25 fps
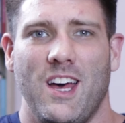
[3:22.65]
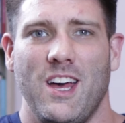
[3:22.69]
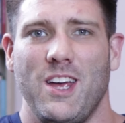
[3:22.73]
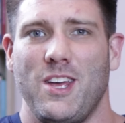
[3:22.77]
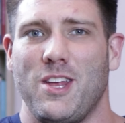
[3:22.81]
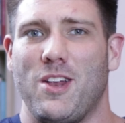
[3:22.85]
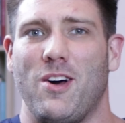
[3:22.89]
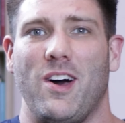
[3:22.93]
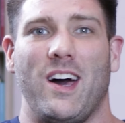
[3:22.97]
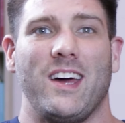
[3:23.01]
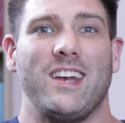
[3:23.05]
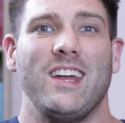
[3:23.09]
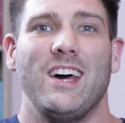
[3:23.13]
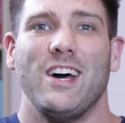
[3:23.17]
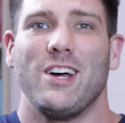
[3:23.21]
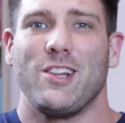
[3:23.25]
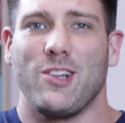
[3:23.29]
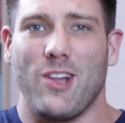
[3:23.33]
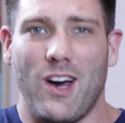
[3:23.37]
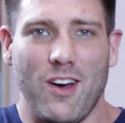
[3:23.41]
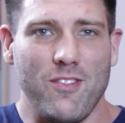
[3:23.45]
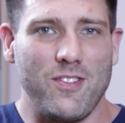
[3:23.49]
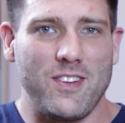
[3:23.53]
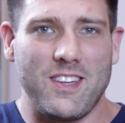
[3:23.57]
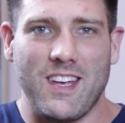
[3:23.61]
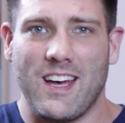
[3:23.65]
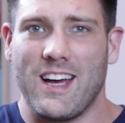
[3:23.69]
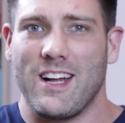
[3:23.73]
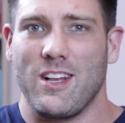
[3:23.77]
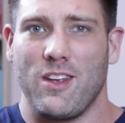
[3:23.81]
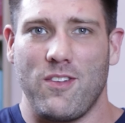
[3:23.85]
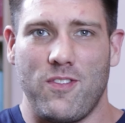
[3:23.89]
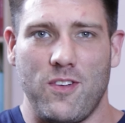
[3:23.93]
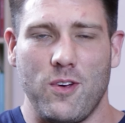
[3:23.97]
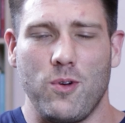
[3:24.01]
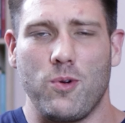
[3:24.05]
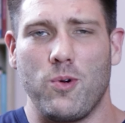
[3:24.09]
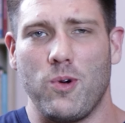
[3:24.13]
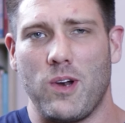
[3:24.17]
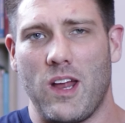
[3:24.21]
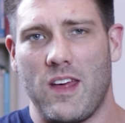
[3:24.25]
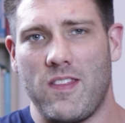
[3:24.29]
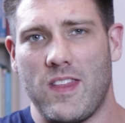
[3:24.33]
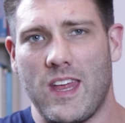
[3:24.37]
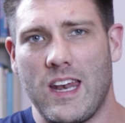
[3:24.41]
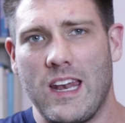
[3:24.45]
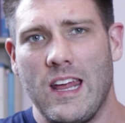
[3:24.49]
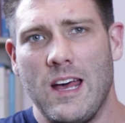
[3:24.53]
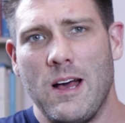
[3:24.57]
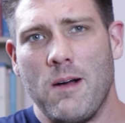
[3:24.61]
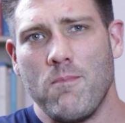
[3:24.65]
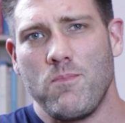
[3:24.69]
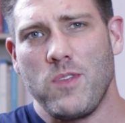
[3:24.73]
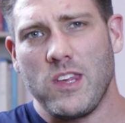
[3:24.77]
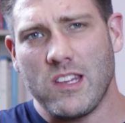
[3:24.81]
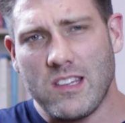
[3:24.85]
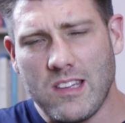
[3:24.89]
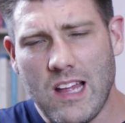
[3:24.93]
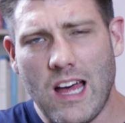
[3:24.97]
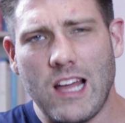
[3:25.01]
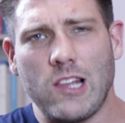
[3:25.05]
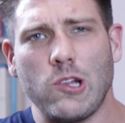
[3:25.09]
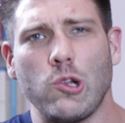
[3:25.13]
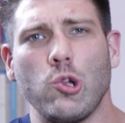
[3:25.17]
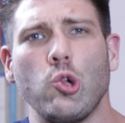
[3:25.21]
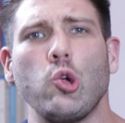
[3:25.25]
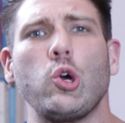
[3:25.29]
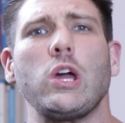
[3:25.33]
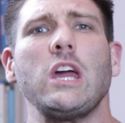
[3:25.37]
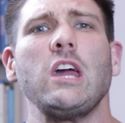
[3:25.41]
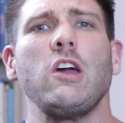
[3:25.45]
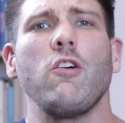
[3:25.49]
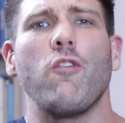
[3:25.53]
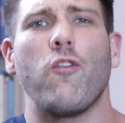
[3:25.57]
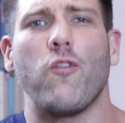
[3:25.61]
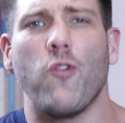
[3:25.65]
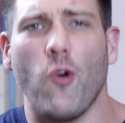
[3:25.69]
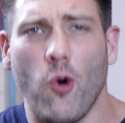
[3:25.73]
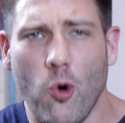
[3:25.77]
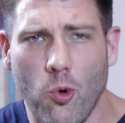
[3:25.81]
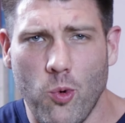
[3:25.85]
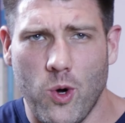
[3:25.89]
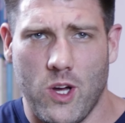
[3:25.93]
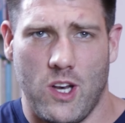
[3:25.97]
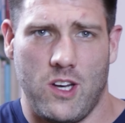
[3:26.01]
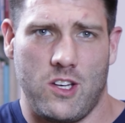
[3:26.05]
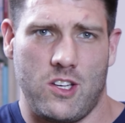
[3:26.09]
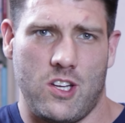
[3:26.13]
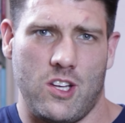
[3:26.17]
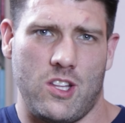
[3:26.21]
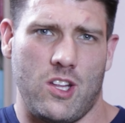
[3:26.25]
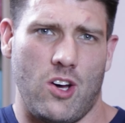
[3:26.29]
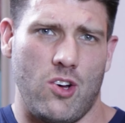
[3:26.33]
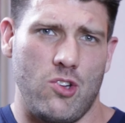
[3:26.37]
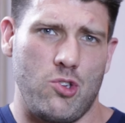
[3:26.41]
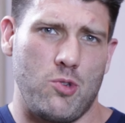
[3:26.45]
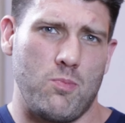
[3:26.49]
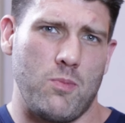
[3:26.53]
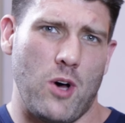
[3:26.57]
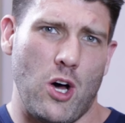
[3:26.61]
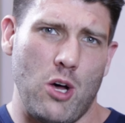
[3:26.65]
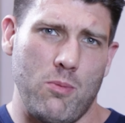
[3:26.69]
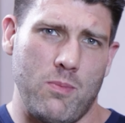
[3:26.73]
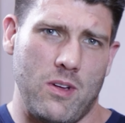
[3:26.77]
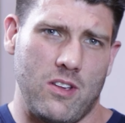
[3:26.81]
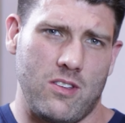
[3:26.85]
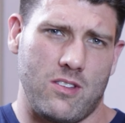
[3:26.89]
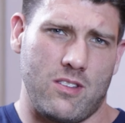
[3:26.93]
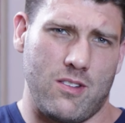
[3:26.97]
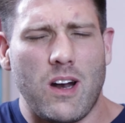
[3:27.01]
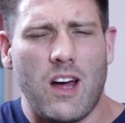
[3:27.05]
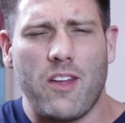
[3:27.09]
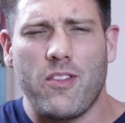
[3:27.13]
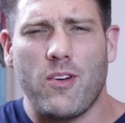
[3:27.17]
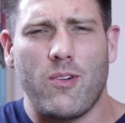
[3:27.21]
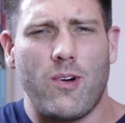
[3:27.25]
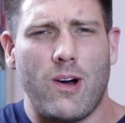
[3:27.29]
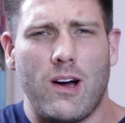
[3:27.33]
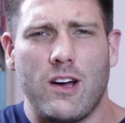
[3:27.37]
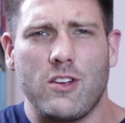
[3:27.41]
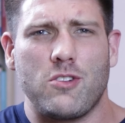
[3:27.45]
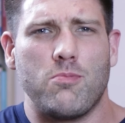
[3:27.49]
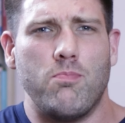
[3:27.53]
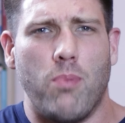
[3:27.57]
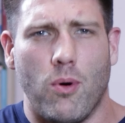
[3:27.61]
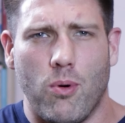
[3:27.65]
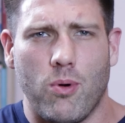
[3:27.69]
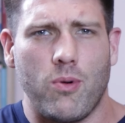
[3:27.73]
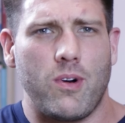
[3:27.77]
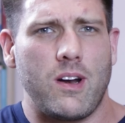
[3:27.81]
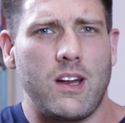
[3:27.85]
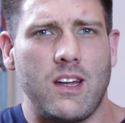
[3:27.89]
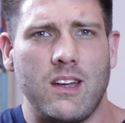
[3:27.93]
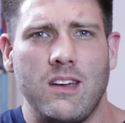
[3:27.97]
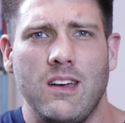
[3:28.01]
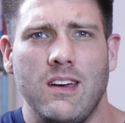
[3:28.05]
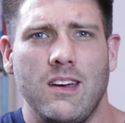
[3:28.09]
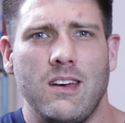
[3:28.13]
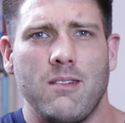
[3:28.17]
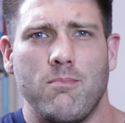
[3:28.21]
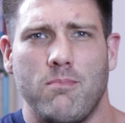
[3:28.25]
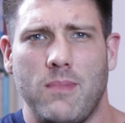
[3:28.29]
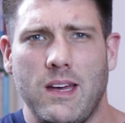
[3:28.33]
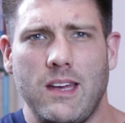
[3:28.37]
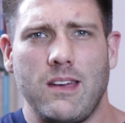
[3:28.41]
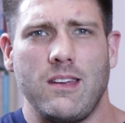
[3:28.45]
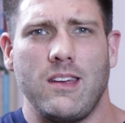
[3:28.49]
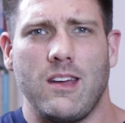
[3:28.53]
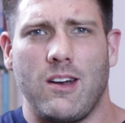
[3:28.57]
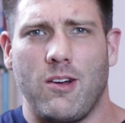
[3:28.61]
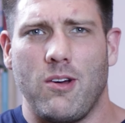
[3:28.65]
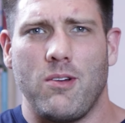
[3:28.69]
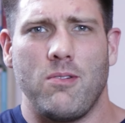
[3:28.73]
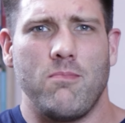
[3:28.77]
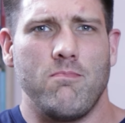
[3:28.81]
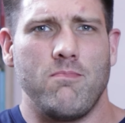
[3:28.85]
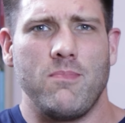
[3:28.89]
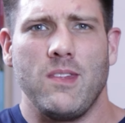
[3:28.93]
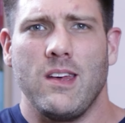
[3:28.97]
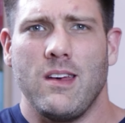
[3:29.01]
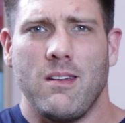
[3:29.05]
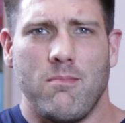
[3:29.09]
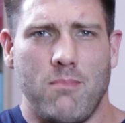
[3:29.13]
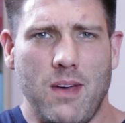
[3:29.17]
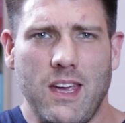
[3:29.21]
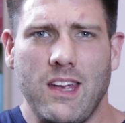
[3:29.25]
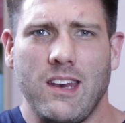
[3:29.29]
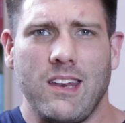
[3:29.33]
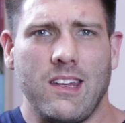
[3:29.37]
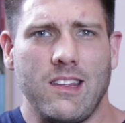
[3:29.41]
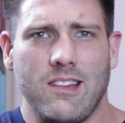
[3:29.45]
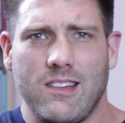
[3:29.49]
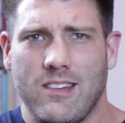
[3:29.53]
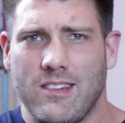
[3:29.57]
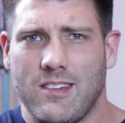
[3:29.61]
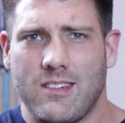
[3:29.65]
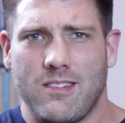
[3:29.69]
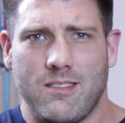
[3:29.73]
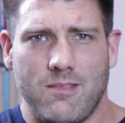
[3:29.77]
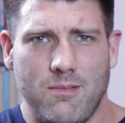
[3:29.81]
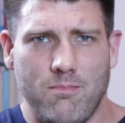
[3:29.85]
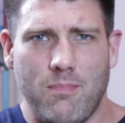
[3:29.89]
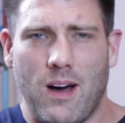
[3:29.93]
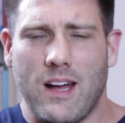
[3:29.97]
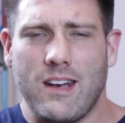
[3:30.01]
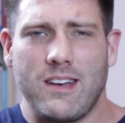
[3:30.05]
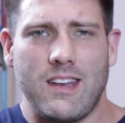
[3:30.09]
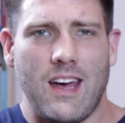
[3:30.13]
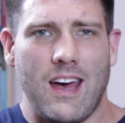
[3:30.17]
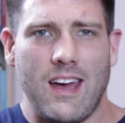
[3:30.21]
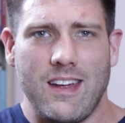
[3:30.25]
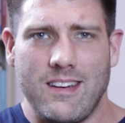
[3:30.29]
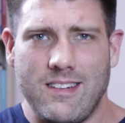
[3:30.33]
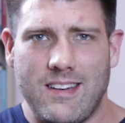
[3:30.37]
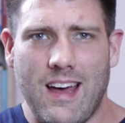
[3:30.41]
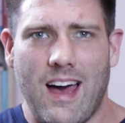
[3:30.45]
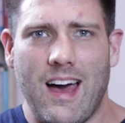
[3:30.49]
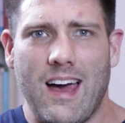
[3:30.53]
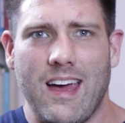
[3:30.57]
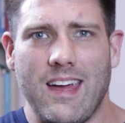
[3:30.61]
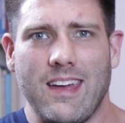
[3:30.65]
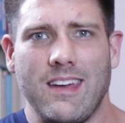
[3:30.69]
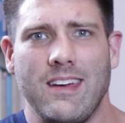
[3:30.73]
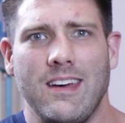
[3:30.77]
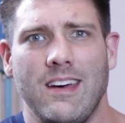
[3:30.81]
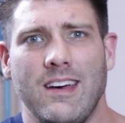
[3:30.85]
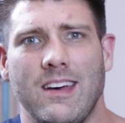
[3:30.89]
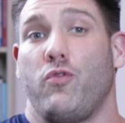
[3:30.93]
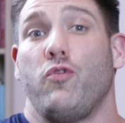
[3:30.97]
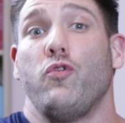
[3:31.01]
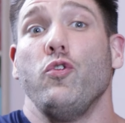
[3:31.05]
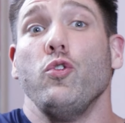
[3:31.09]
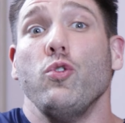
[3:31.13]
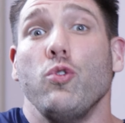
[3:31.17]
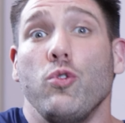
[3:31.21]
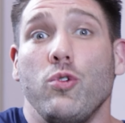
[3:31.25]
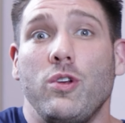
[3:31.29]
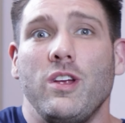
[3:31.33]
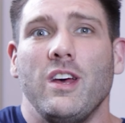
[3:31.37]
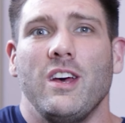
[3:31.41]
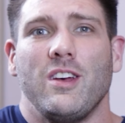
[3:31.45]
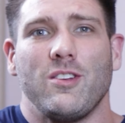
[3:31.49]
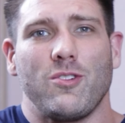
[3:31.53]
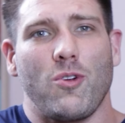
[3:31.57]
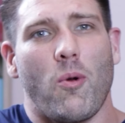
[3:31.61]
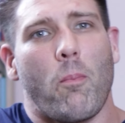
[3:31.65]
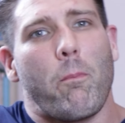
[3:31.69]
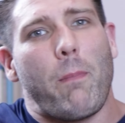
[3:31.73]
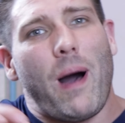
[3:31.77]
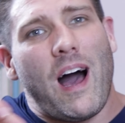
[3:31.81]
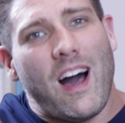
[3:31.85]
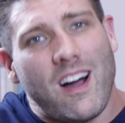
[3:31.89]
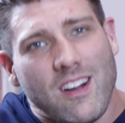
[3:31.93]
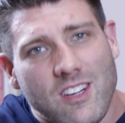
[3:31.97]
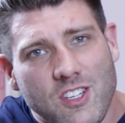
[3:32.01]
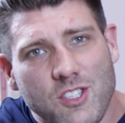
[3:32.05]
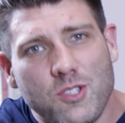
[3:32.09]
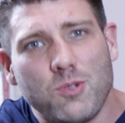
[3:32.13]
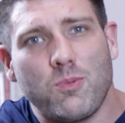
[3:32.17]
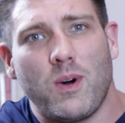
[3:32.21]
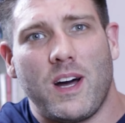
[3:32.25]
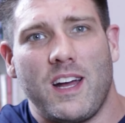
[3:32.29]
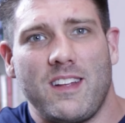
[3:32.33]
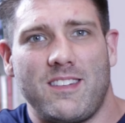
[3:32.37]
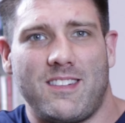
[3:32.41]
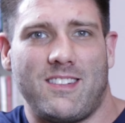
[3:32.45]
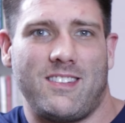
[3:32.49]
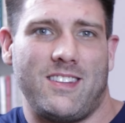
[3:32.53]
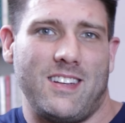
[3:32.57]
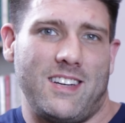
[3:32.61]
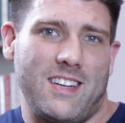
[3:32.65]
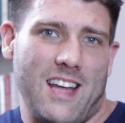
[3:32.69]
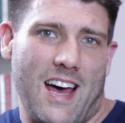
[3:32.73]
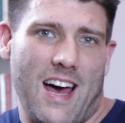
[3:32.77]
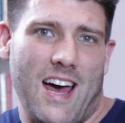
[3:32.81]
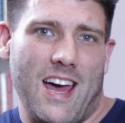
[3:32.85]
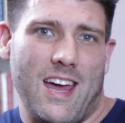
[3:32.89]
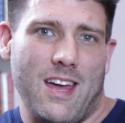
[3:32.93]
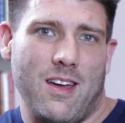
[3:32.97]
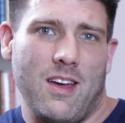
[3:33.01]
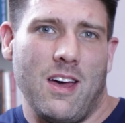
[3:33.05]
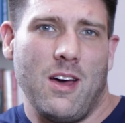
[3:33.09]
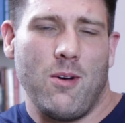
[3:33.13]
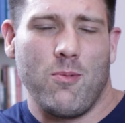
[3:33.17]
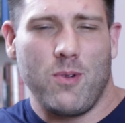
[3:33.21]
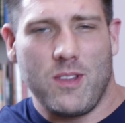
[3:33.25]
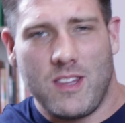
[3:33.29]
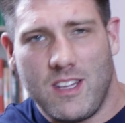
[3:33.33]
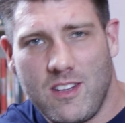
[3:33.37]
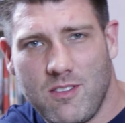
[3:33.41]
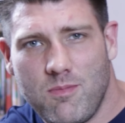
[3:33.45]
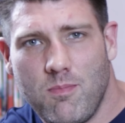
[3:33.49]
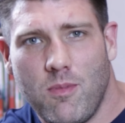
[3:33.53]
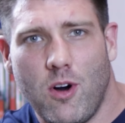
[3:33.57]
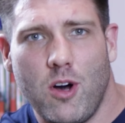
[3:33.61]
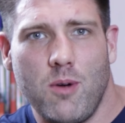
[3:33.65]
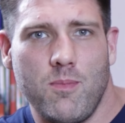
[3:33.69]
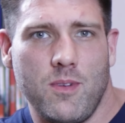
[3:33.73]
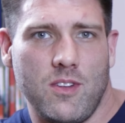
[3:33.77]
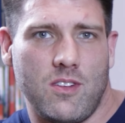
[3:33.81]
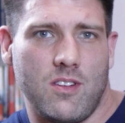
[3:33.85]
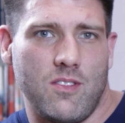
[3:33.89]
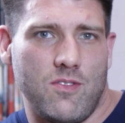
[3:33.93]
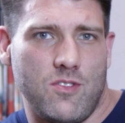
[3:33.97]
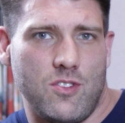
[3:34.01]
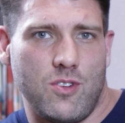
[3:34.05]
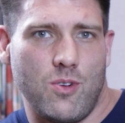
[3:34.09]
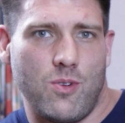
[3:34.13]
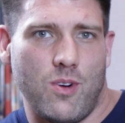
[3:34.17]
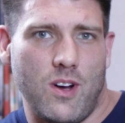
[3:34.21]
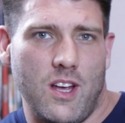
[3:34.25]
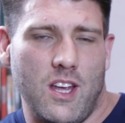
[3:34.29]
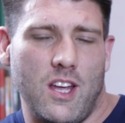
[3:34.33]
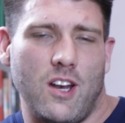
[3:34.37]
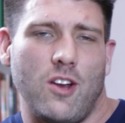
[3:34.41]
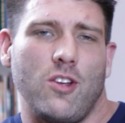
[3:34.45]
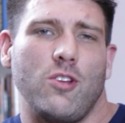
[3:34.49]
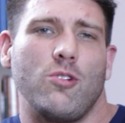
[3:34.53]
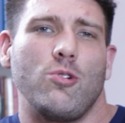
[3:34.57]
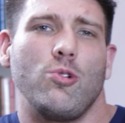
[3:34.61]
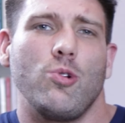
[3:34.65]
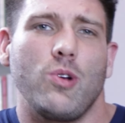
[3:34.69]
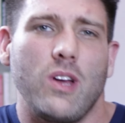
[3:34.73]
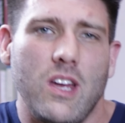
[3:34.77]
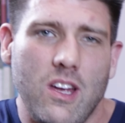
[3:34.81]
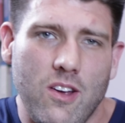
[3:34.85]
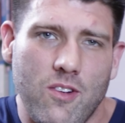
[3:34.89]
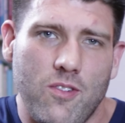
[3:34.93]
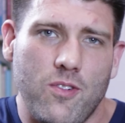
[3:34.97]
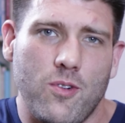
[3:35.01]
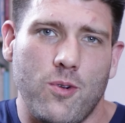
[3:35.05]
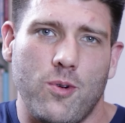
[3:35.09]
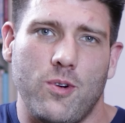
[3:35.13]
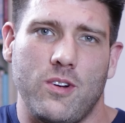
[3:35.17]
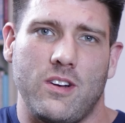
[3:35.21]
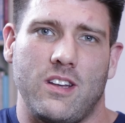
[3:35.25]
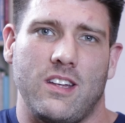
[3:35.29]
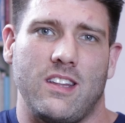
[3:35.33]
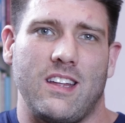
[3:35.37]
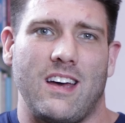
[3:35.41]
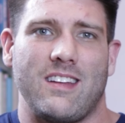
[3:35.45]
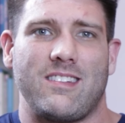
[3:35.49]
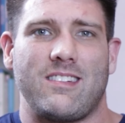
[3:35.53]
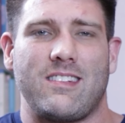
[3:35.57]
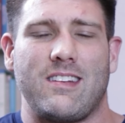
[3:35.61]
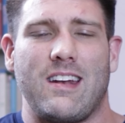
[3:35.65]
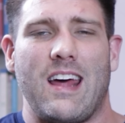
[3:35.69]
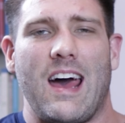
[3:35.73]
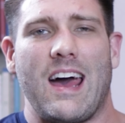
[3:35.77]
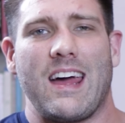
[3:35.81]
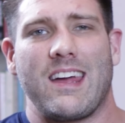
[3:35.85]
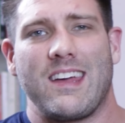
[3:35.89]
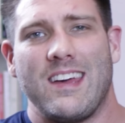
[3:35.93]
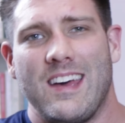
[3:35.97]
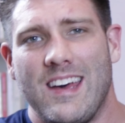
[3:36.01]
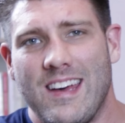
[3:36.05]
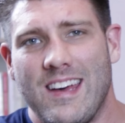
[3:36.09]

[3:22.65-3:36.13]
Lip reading: You know, and life is hard, you feel good, and then you start looking forward to those moments. An otherwise boring, you know, meaningless, mundane day, food sort of punctuates the day with these moments of joy. You know, you're looking forward to that snack,